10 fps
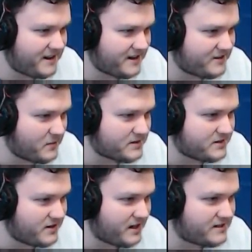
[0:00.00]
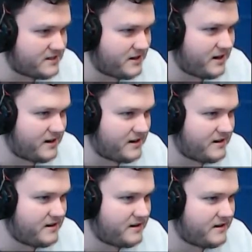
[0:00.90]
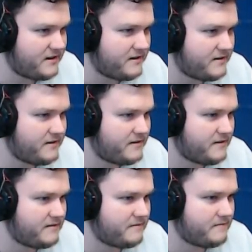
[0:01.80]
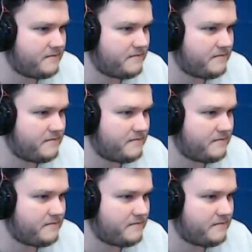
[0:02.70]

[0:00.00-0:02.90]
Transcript: Okay, it wasn't your last. Alright, good.